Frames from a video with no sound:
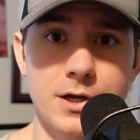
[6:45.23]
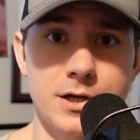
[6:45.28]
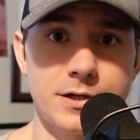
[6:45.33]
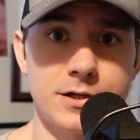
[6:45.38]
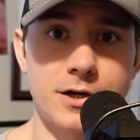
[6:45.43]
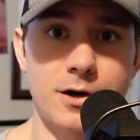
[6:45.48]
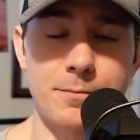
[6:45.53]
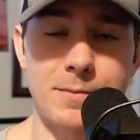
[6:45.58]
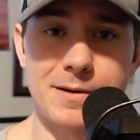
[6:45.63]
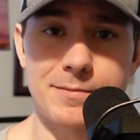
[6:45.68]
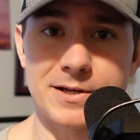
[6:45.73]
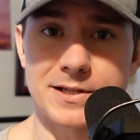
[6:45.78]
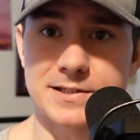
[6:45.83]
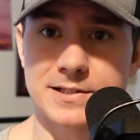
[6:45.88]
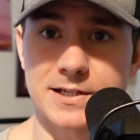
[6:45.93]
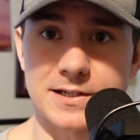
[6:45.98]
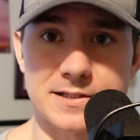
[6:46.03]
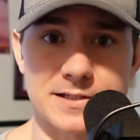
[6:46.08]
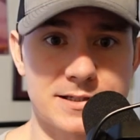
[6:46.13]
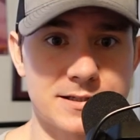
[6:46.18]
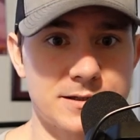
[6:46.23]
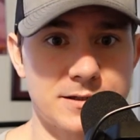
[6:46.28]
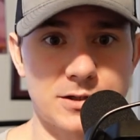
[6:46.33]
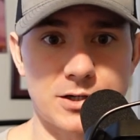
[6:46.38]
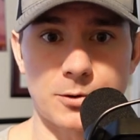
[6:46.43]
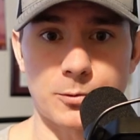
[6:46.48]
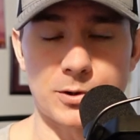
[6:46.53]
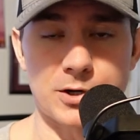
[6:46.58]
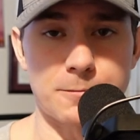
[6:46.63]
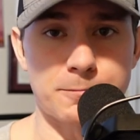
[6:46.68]
You know, maybe it's because you
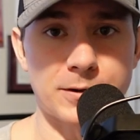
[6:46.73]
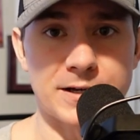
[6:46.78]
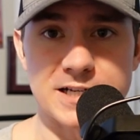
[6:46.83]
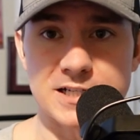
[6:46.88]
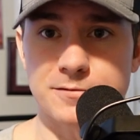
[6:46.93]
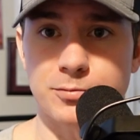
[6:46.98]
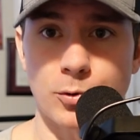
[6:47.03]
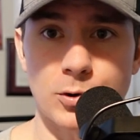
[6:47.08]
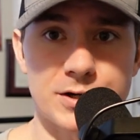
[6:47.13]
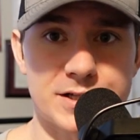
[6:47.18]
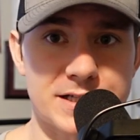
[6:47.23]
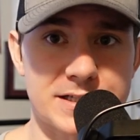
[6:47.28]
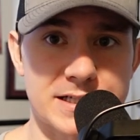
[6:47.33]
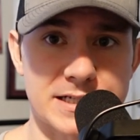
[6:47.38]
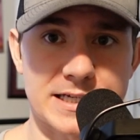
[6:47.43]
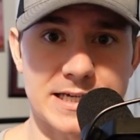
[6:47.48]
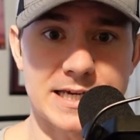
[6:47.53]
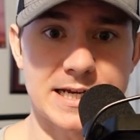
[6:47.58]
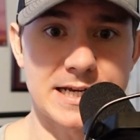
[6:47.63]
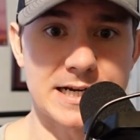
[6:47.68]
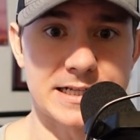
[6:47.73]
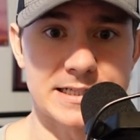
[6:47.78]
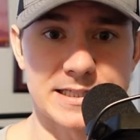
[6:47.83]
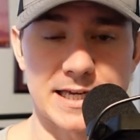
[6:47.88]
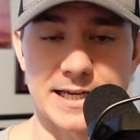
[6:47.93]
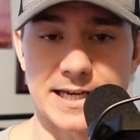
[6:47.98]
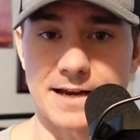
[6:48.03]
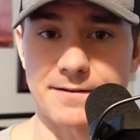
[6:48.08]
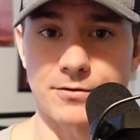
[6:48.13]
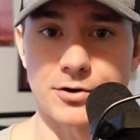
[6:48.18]
know when you play sports as a kid, it's
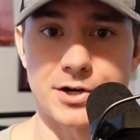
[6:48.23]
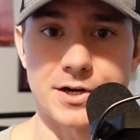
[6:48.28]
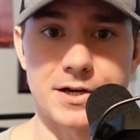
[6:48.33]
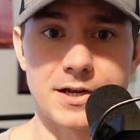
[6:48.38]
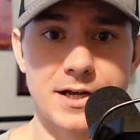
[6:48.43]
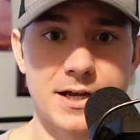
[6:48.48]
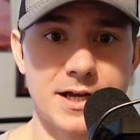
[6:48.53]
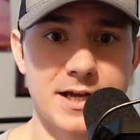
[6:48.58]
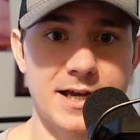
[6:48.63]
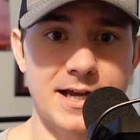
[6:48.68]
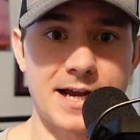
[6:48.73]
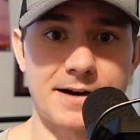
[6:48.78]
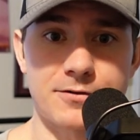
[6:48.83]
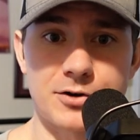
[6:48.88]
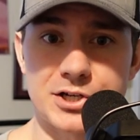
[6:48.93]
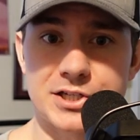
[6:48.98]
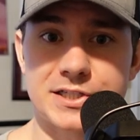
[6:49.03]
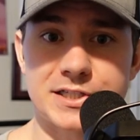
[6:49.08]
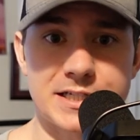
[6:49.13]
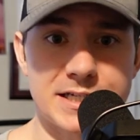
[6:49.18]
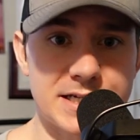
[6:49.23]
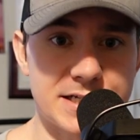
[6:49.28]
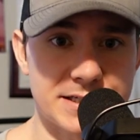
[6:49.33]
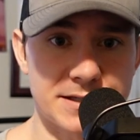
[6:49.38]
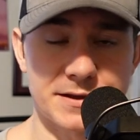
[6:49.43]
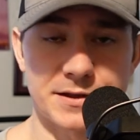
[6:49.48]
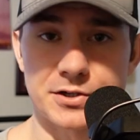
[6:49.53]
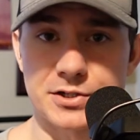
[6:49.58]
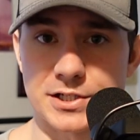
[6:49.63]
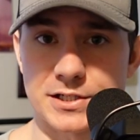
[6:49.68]
like every every
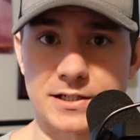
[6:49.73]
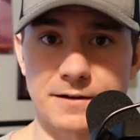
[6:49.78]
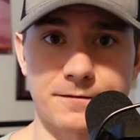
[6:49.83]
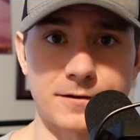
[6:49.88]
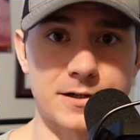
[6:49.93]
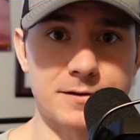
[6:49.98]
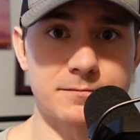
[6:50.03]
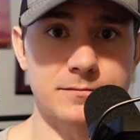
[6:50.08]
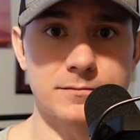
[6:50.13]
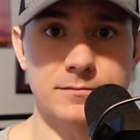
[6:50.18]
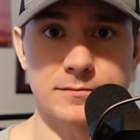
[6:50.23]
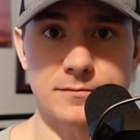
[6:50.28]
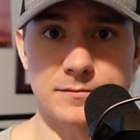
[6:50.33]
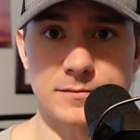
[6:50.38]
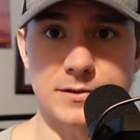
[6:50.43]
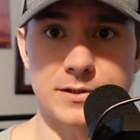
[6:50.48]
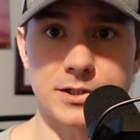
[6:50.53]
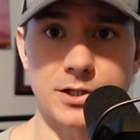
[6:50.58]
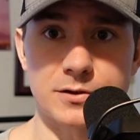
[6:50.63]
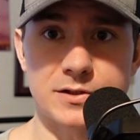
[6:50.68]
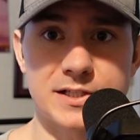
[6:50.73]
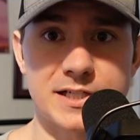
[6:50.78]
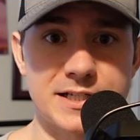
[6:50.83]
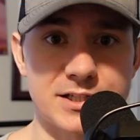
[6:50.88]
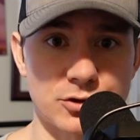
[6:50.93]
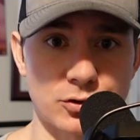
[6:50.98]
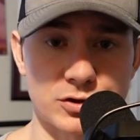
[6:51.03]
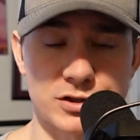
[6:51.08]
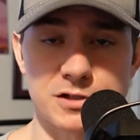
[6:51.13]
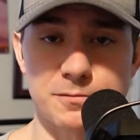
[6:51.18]
season there's a different you know
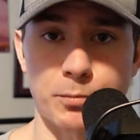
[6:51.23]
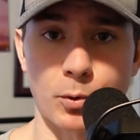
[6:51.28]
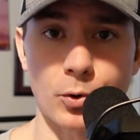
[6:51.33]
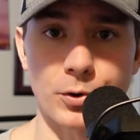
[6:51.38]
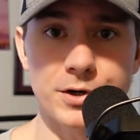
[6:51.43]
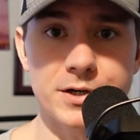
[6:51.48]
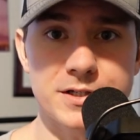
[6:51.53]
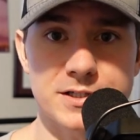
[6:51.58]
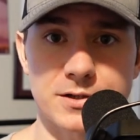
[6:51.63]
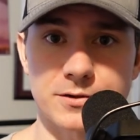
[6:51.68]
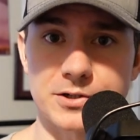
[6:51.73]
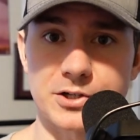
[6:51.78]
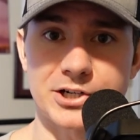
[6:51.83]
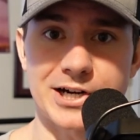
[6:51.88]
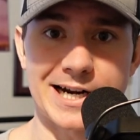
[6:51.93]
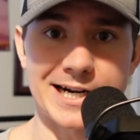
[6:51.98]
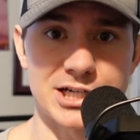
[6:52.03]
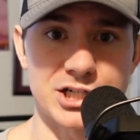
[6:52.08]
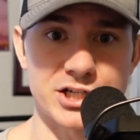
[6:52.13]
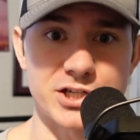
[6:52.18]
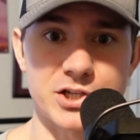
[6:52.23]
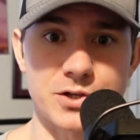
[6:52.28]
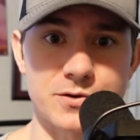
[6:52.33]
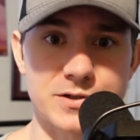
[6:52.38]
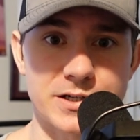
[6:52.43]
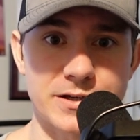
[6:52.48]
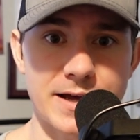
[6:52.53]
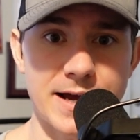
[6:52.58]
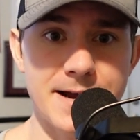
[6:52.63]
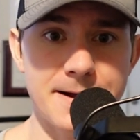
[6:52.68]
seasonal sport, so you're kind of just
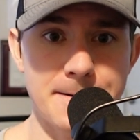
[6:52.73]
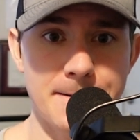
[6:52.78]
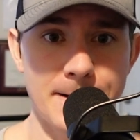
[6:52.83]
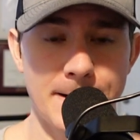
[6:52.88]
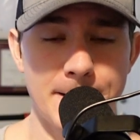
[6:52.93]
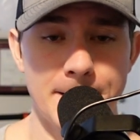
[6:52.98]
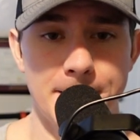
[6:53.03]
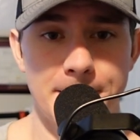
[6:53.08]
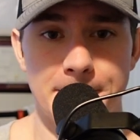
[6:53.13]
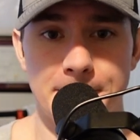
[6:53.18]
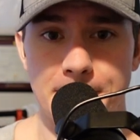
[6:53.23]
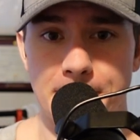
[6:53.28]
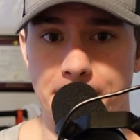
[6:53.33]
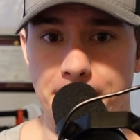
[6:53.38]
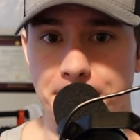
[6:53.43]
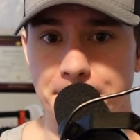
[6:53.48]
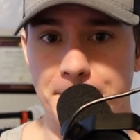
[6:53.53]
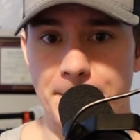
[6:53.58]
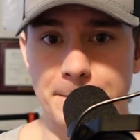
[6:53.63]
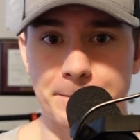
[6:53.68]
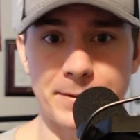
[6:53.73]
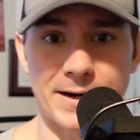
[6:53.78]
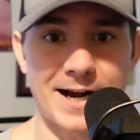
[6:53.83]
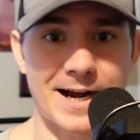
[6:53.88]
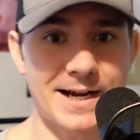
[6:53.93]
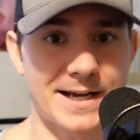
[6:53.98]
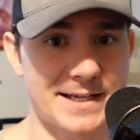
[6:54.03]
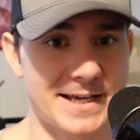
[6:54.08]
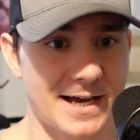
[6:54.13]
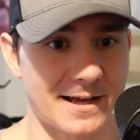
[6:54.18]
used to that. Um, but
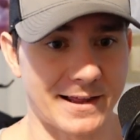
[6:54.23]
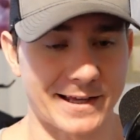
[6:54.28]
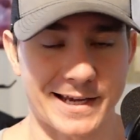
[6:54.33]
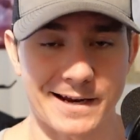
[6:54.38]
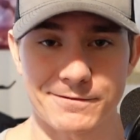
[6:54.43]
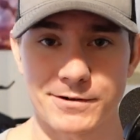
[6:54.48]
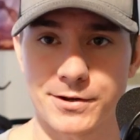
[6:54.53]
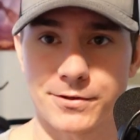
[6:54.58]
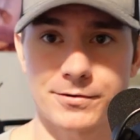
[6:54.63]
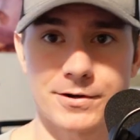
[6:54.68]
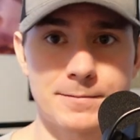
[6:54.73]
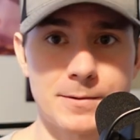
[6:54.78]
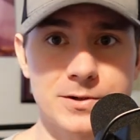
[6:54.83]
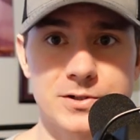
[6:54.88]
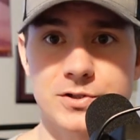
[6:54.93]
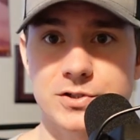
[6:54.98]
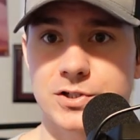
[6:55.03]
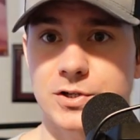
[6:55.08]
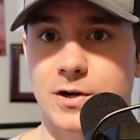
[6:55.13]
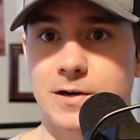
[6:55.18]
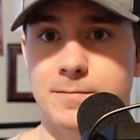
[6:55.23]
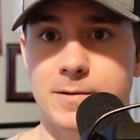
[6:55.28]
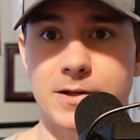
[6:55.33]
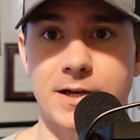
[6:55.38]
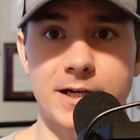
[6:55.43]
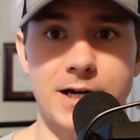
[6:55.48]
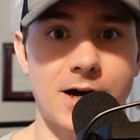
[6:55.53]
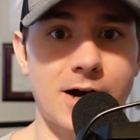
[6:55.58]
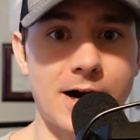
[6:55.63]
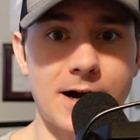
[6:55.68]
I, yeah, like every three months or so, I'd be
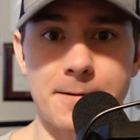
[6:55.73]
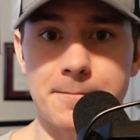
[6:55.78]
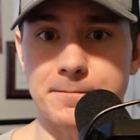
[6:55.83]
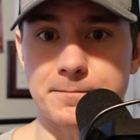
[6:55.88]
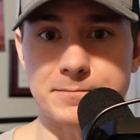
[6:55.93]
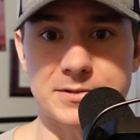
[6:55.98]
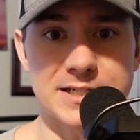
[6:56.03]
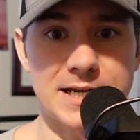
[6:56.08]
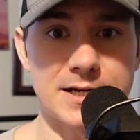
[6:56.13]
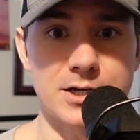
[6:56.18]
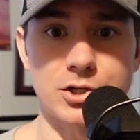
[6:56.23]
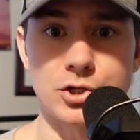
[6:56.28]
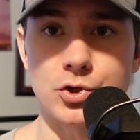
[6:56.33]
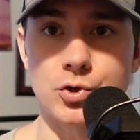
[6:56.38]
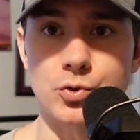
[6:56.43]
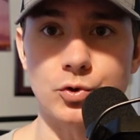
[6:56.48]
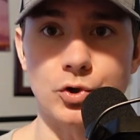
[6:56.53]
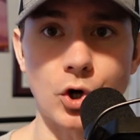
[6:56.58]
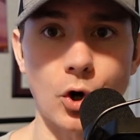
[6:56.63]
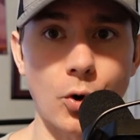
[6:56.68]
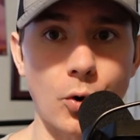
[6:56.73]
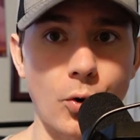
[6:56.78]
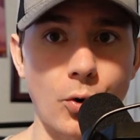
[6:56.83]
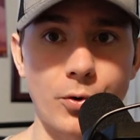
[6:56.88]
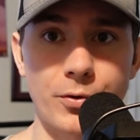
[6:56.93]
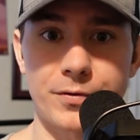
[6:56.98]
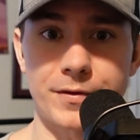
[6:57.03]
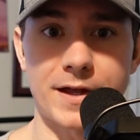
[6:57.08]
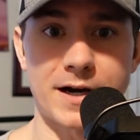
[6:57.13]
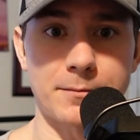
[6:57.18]
like, all right, I'm setting a new
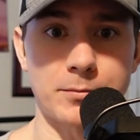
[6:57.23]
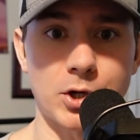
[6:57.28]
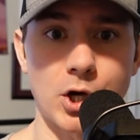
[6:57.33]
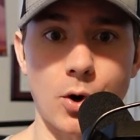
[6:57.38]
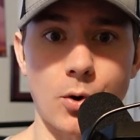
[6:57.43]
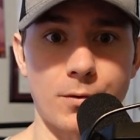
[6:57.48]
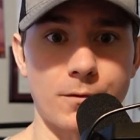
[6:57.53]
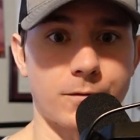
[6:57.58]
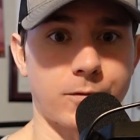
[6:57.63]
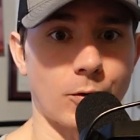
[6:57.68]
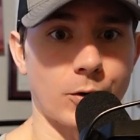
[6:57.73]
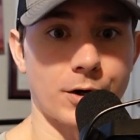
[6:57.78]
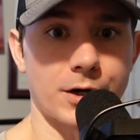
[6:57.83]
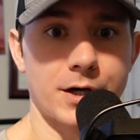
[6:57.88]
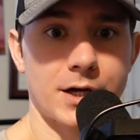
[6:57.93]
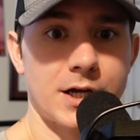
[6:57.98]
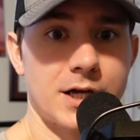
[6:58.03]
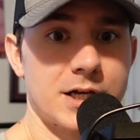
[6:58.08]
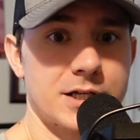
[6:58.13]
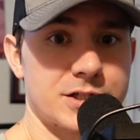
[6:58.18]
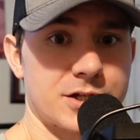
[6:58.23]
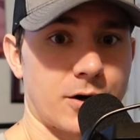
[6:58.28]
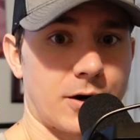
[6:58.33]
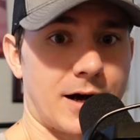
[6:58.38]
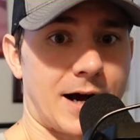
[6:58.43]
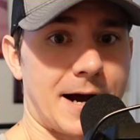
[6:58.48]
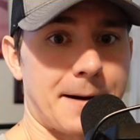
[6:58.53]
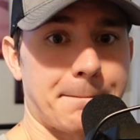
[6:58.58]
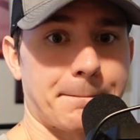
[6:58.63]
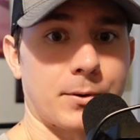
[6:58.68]
goal that I'm going for. So
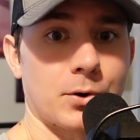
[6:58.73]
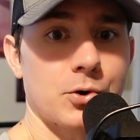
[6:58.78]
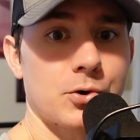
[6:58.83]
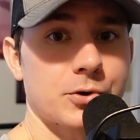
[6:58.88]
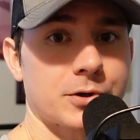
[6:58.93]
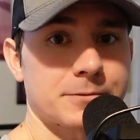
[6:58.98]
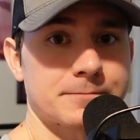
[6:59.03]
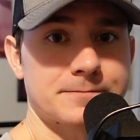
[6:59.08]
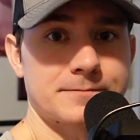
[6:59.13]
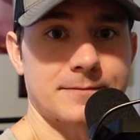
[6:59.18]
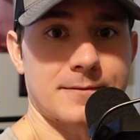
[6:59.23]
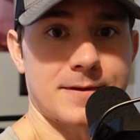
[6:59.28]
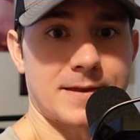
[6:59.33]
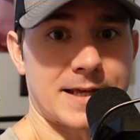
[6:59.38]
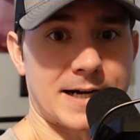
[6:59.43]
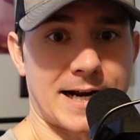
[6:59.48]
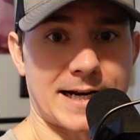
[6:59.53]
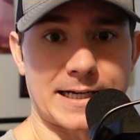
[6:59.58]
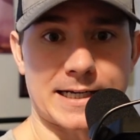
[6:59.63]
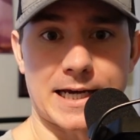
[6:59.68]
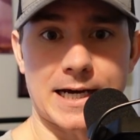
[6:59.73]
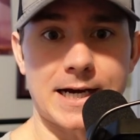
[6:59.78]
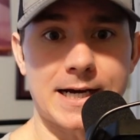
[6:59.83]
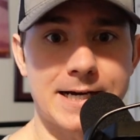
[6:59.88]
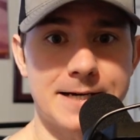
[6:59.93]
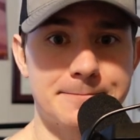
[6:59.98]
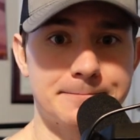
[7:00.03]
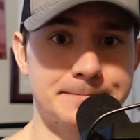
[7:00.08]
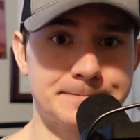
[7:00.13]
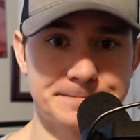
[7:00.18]
I'd bulk, then I'd
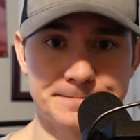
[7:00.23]
cut,